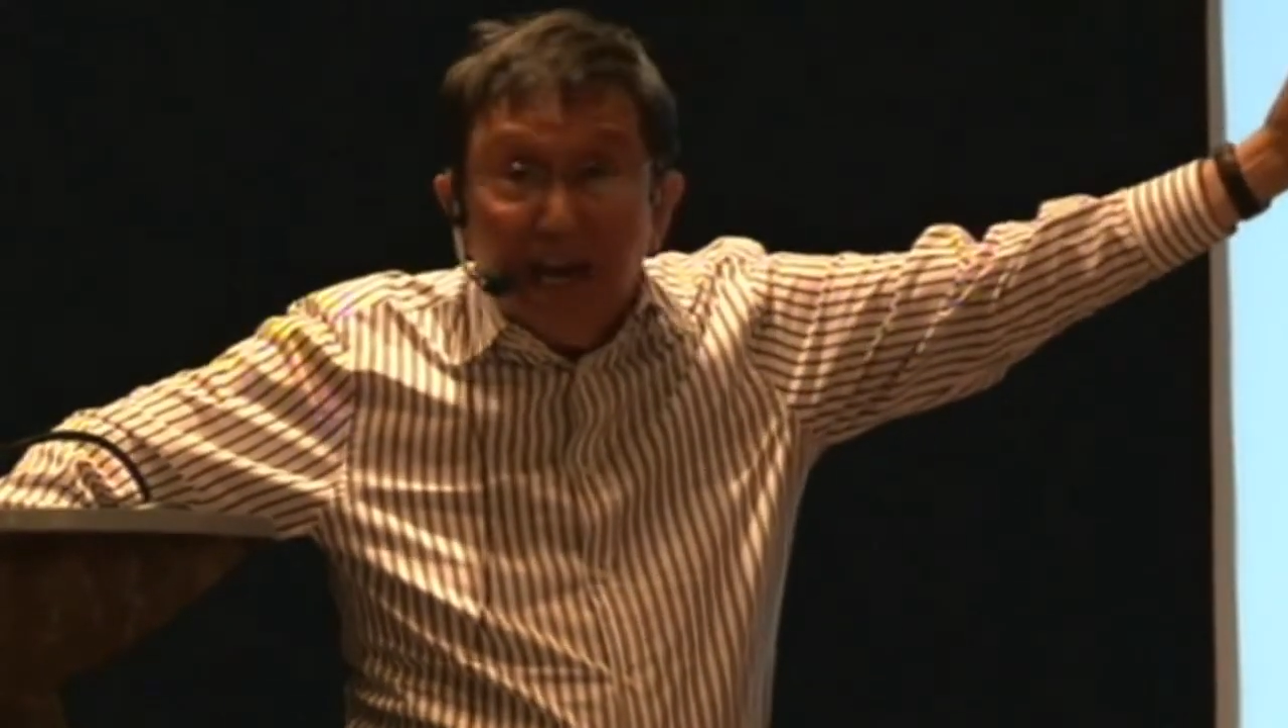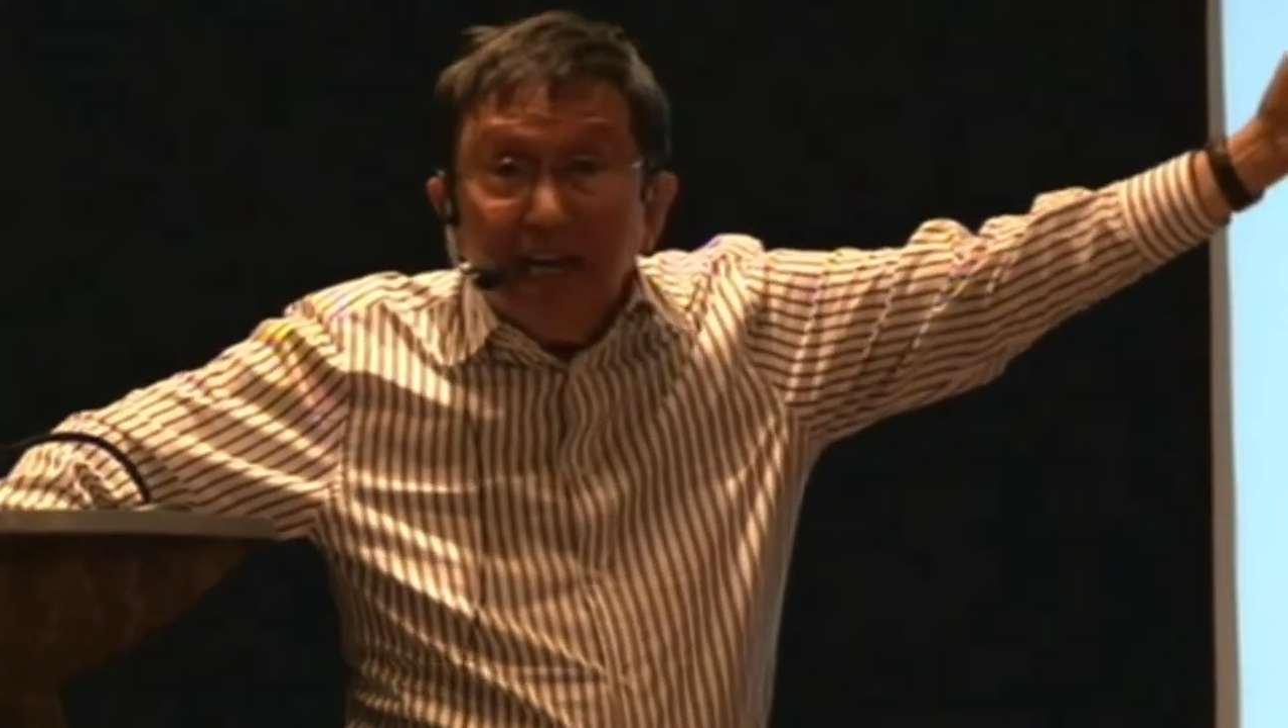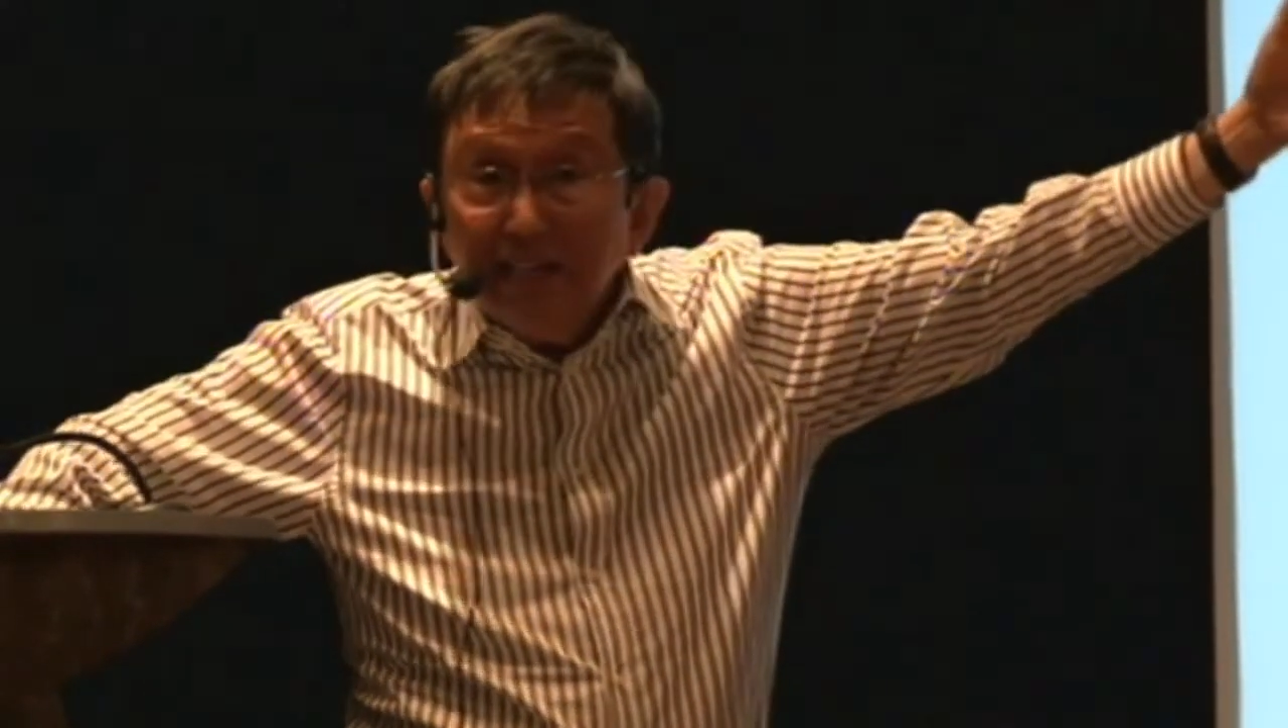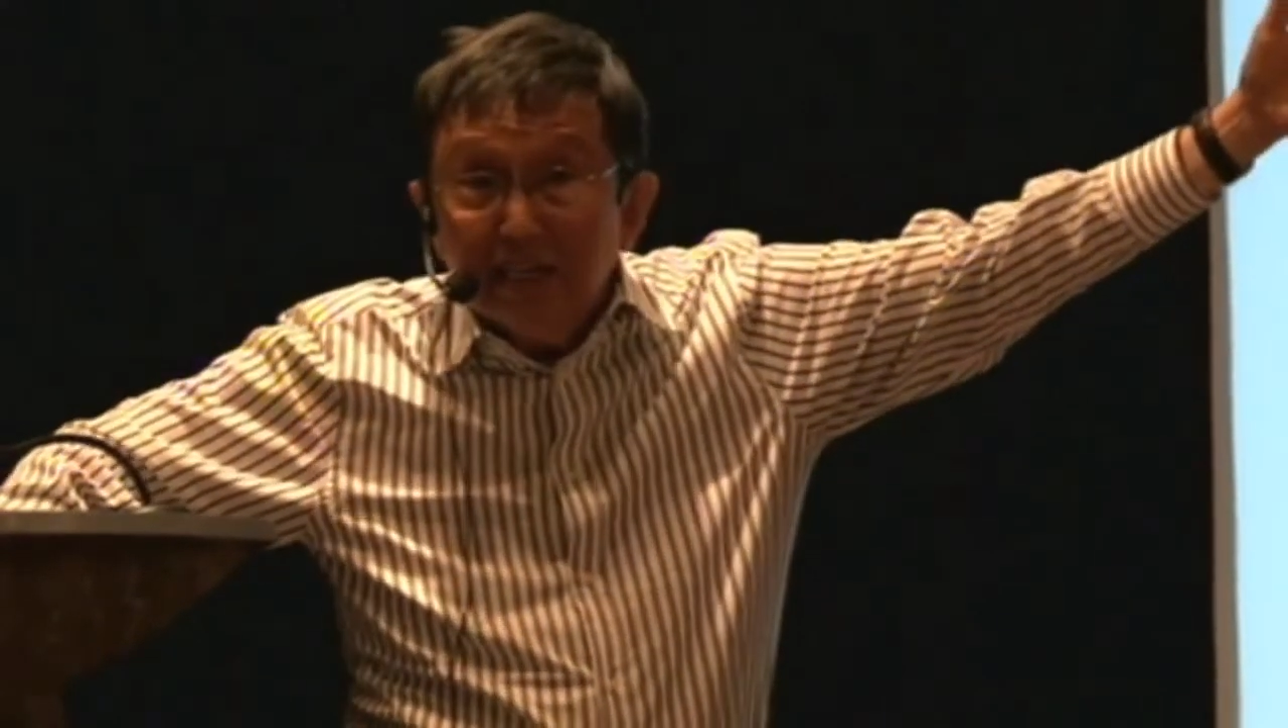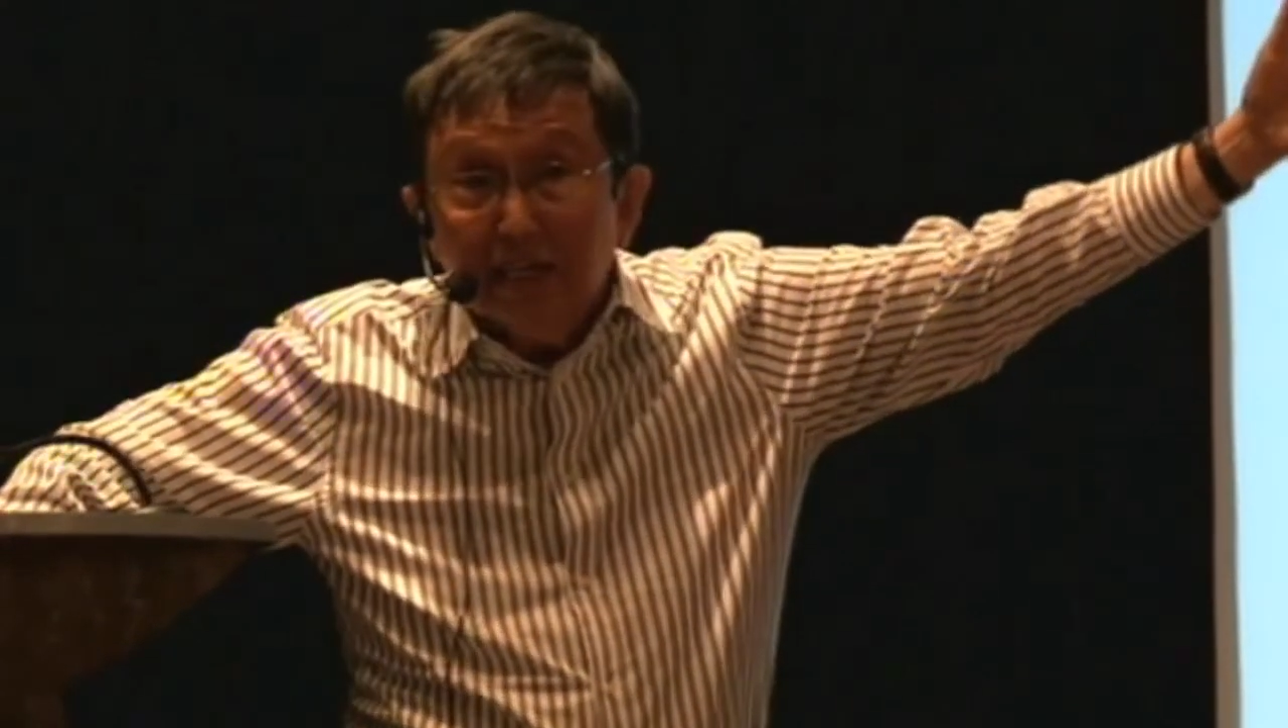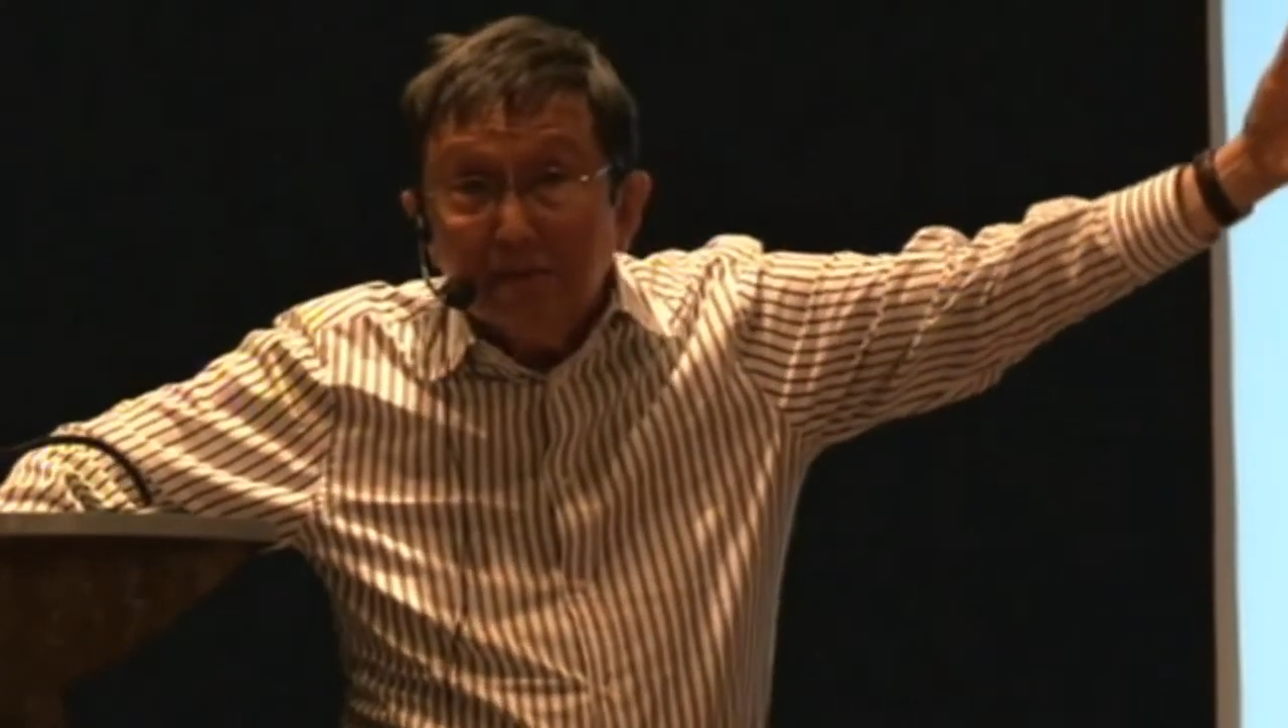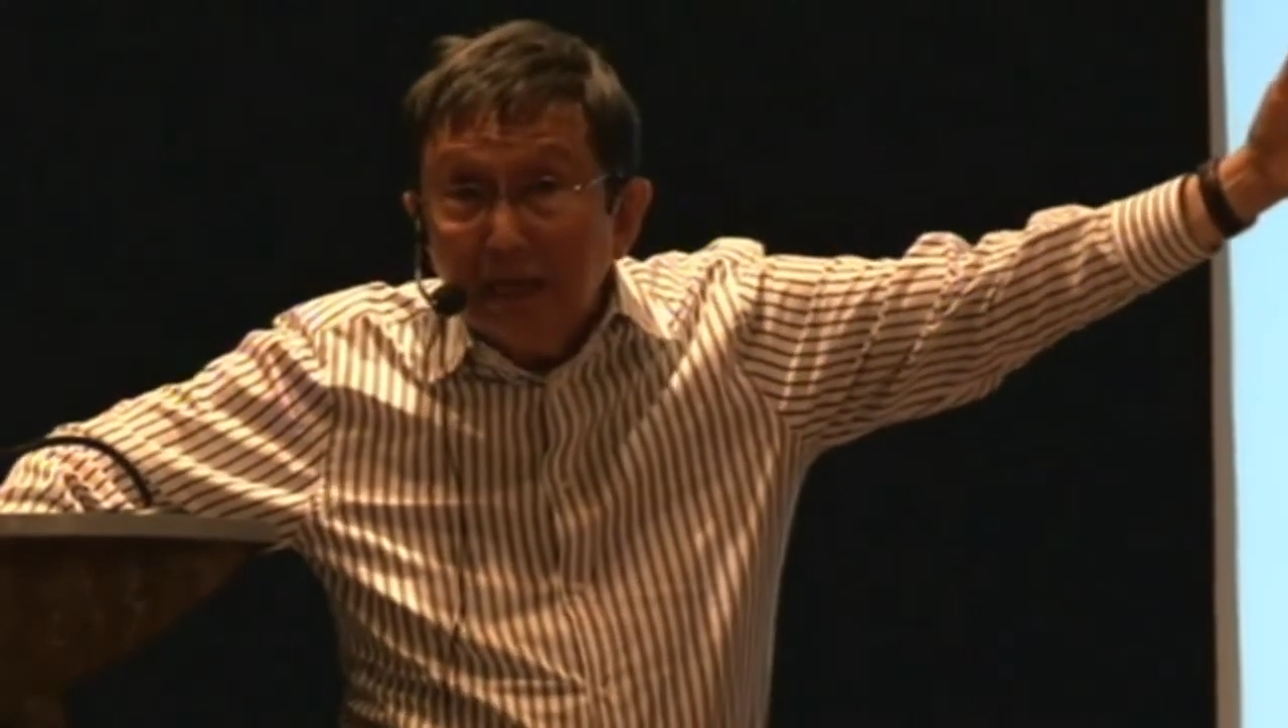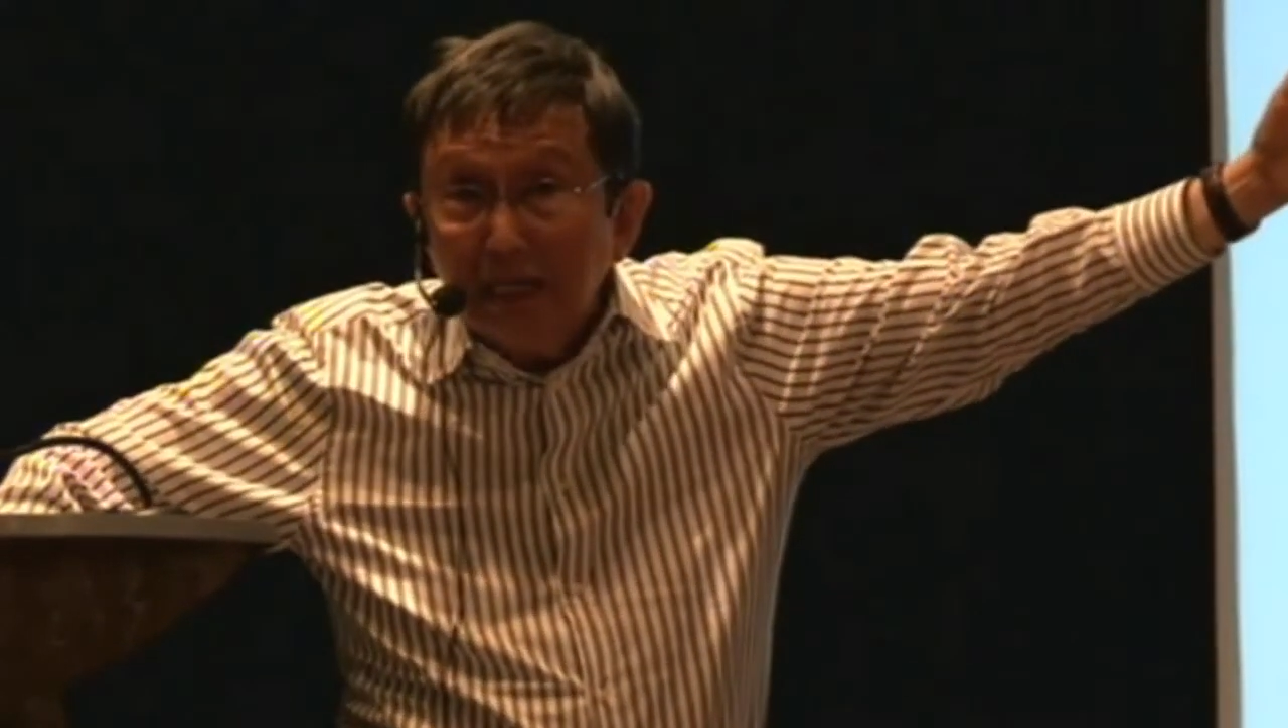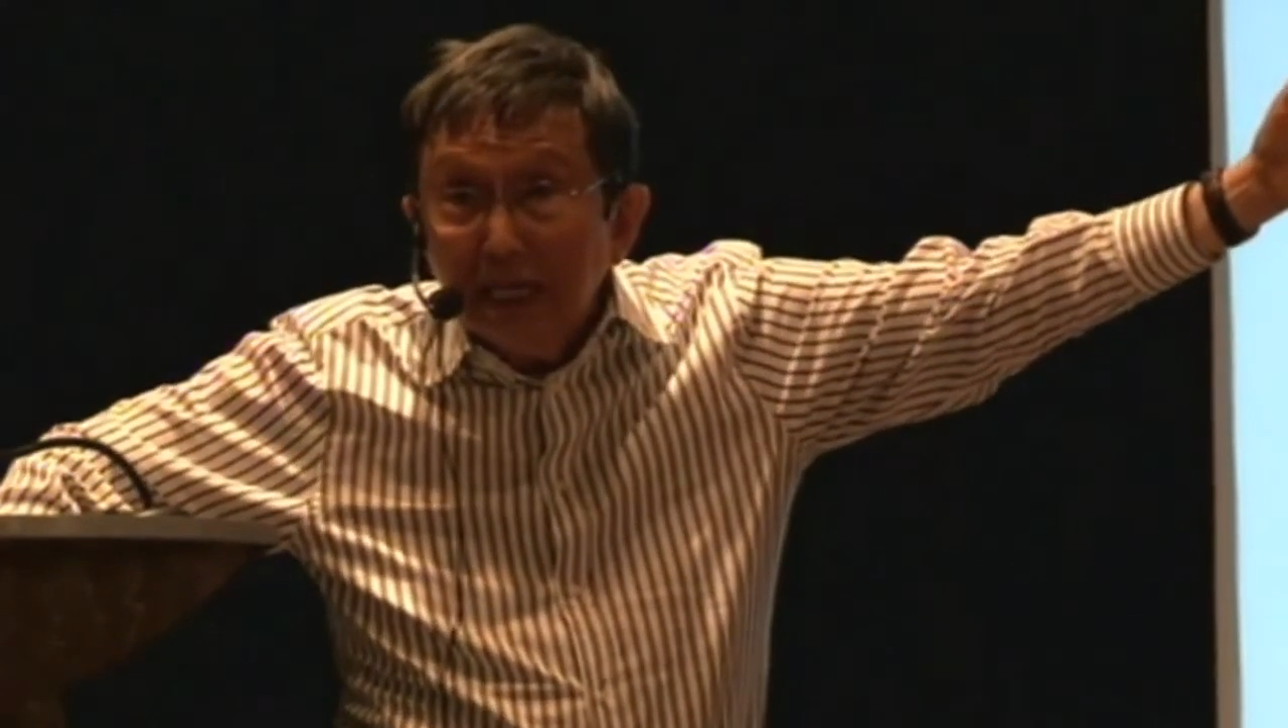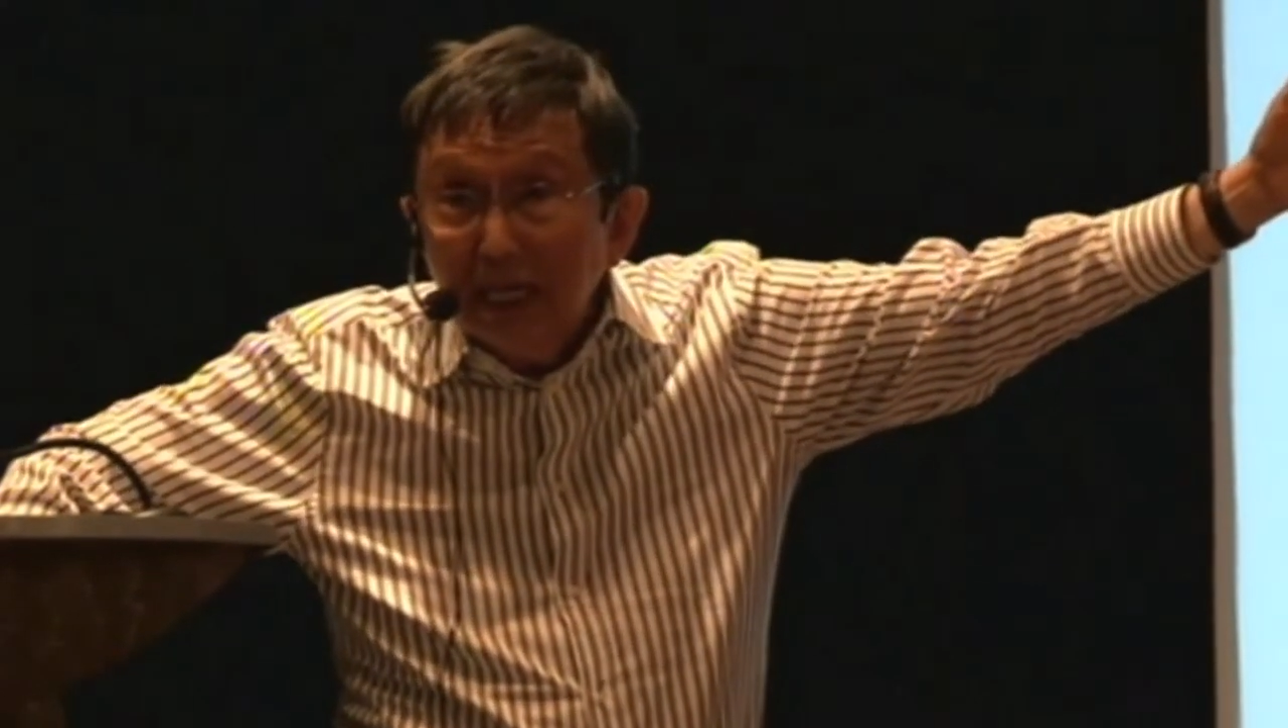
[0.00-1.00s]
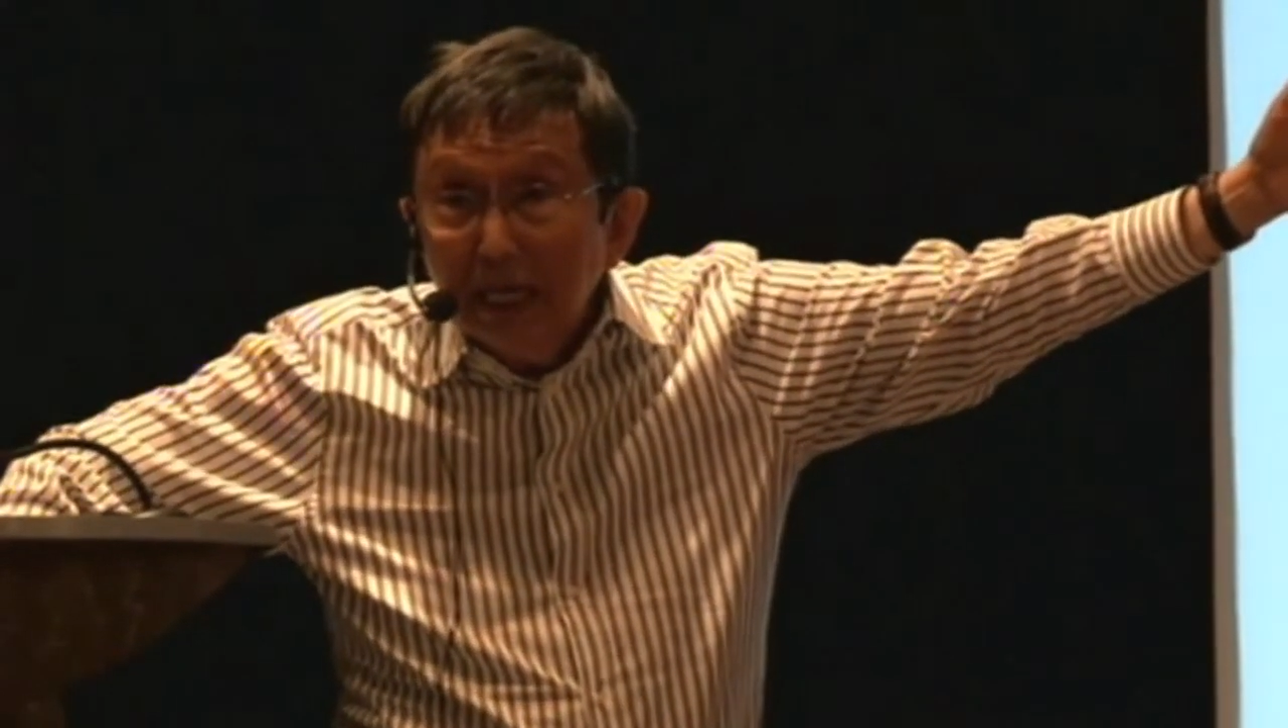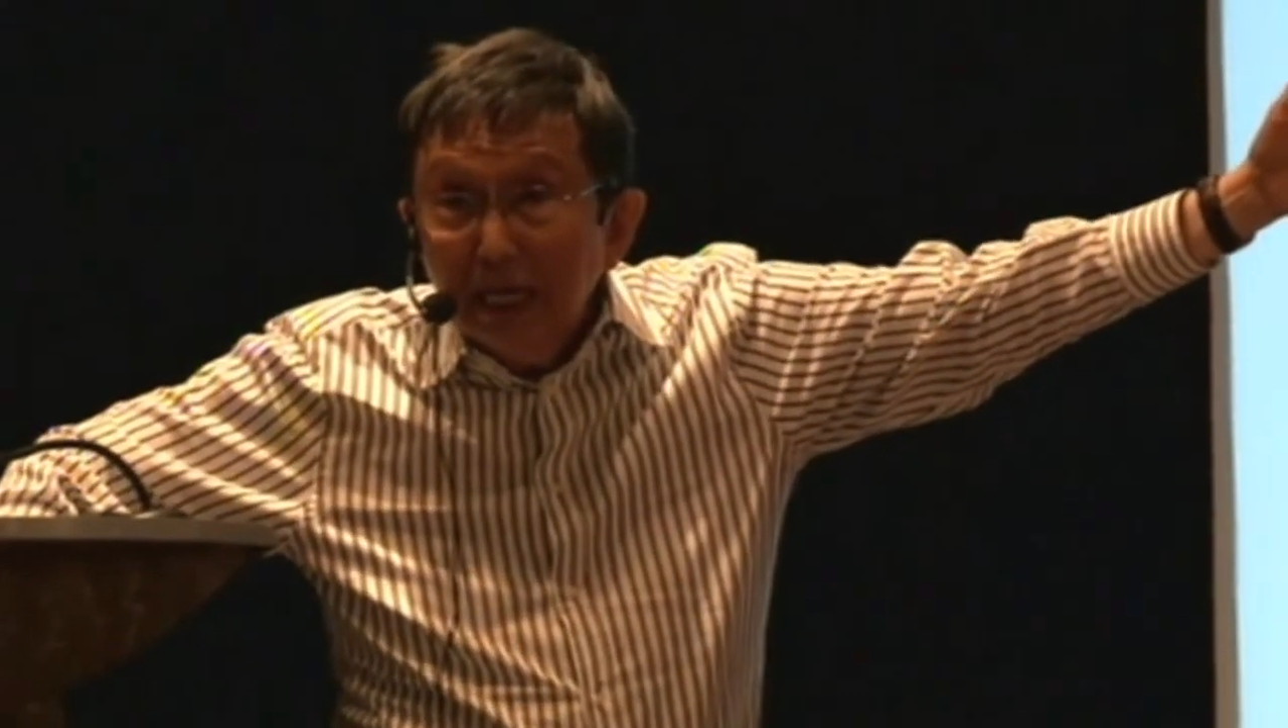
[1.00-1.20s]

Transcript: cancer, right?